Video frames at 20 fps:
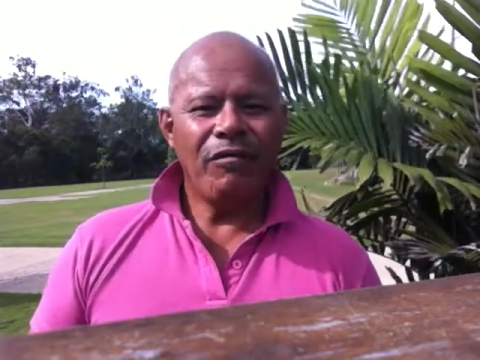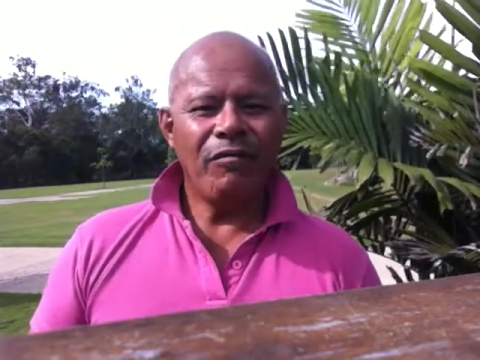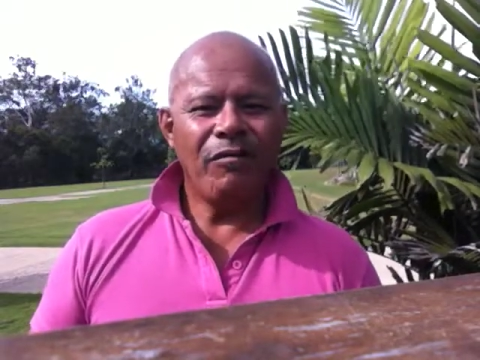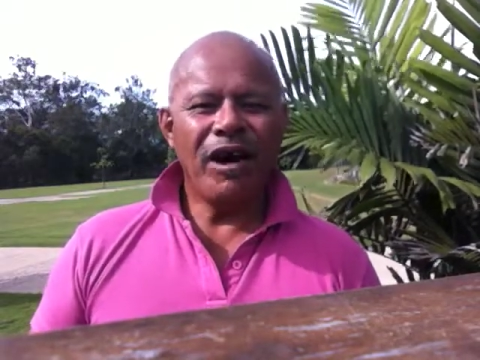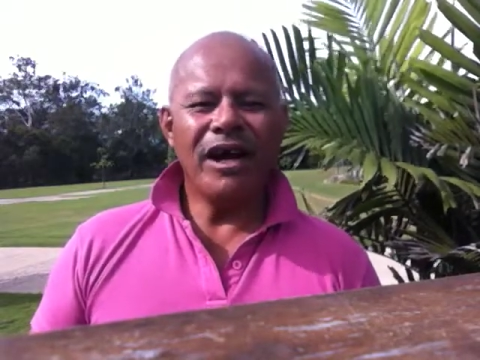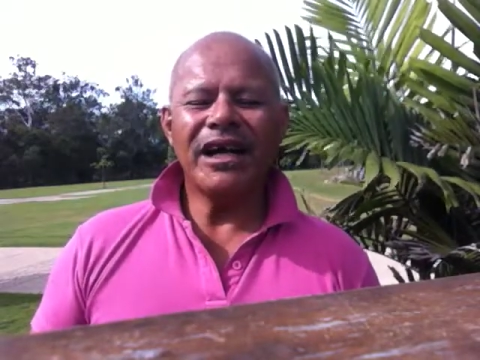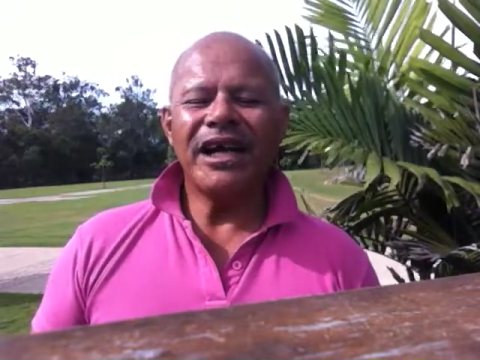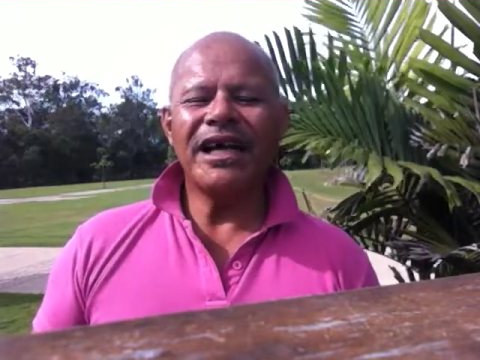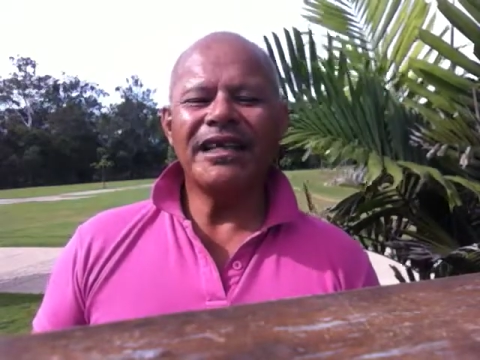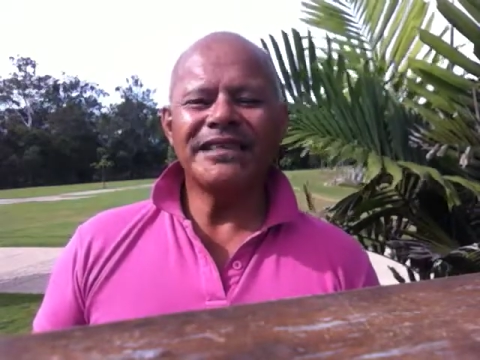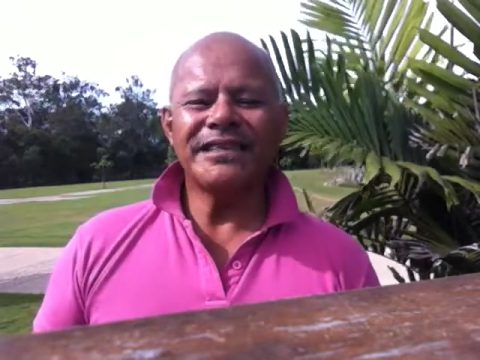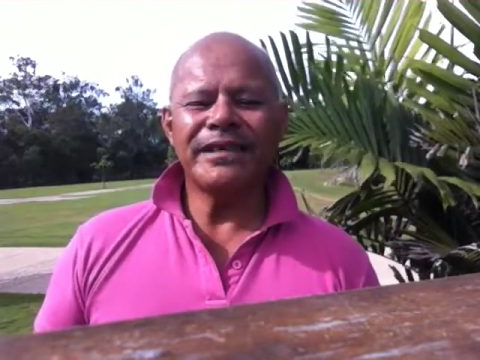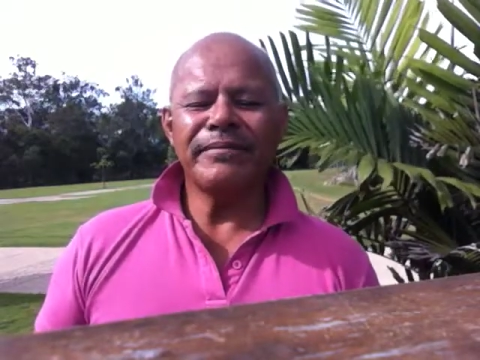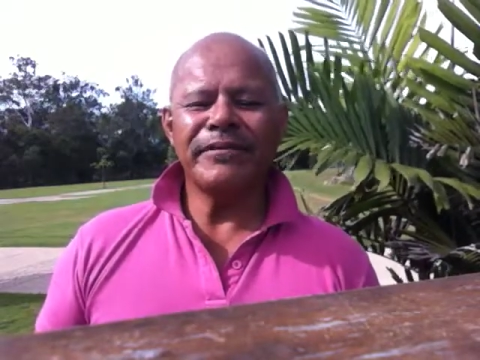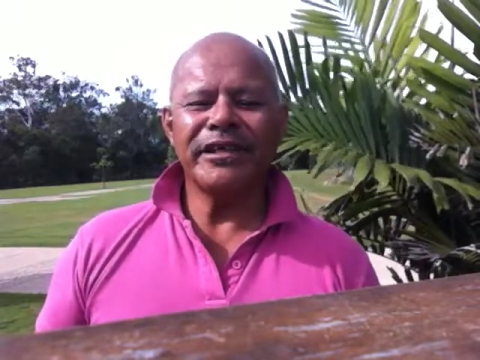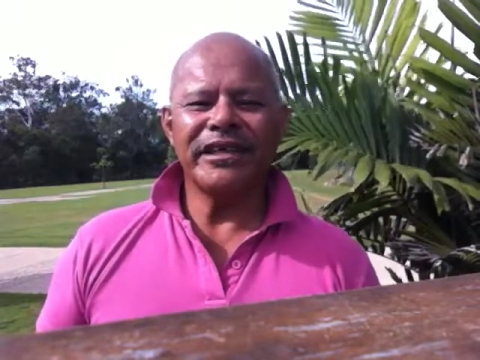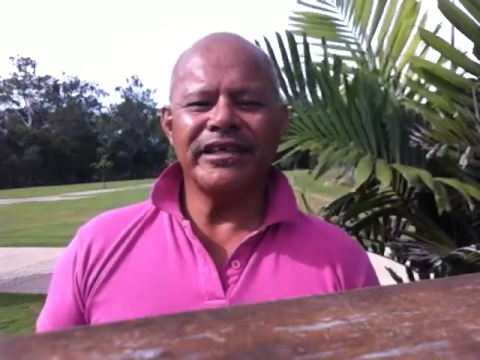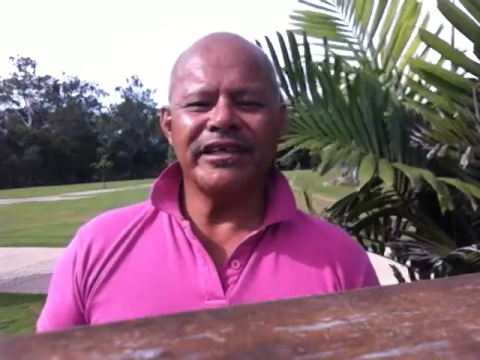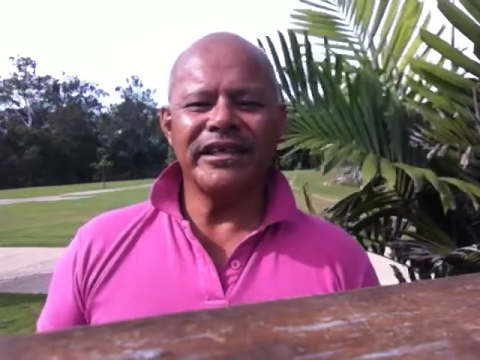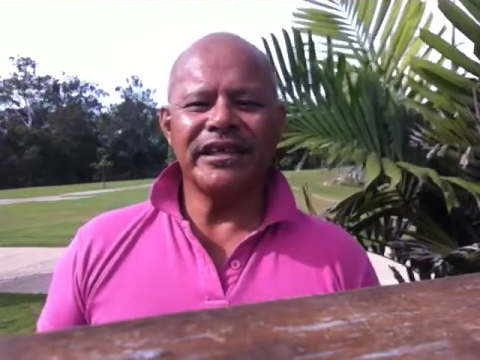what are
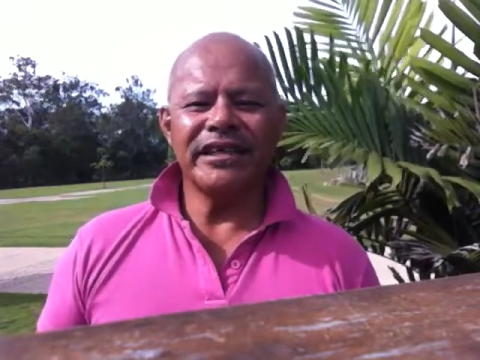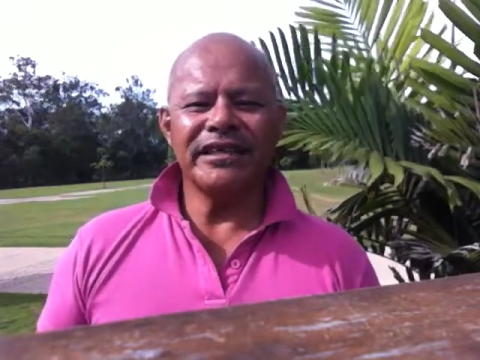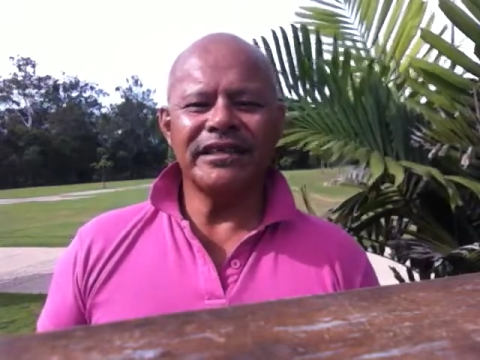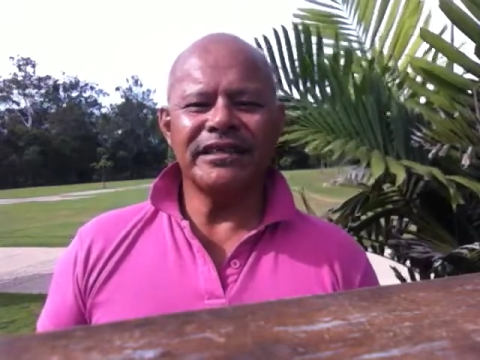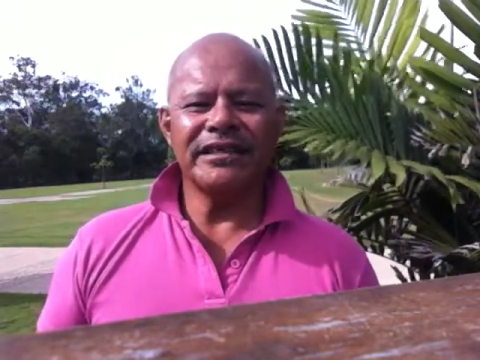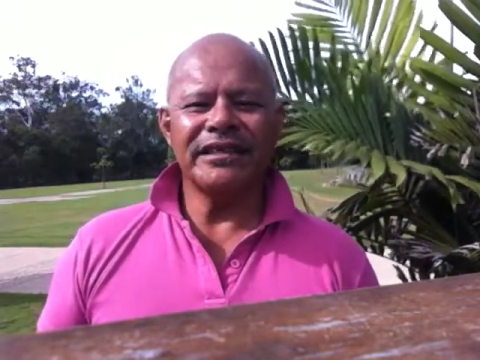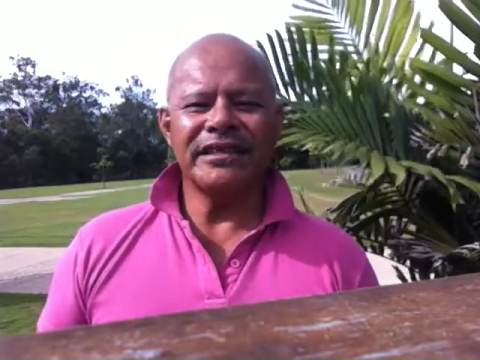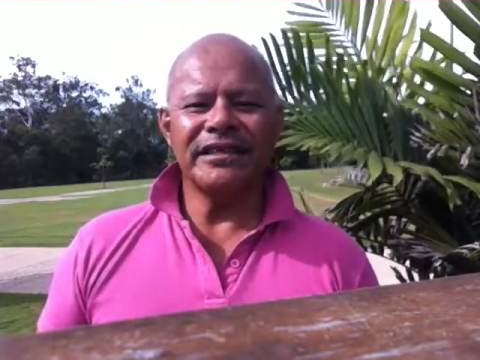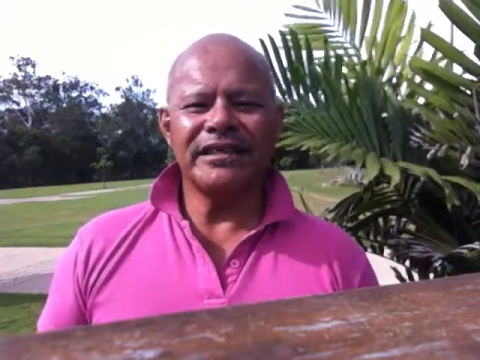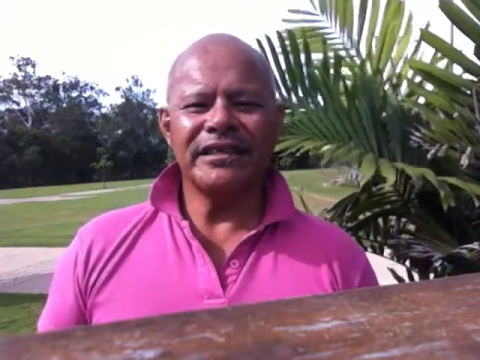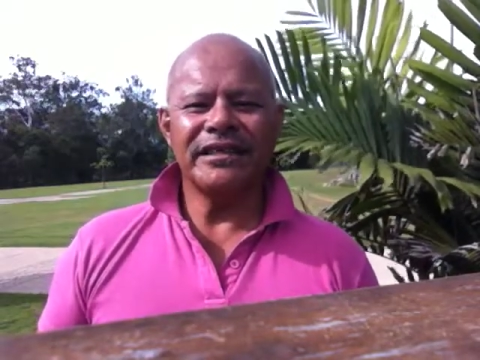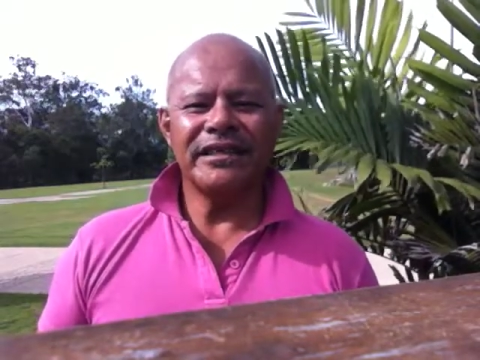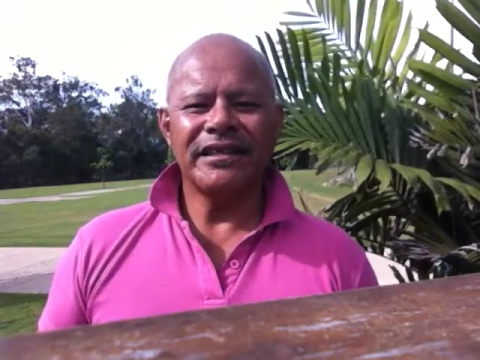some of the things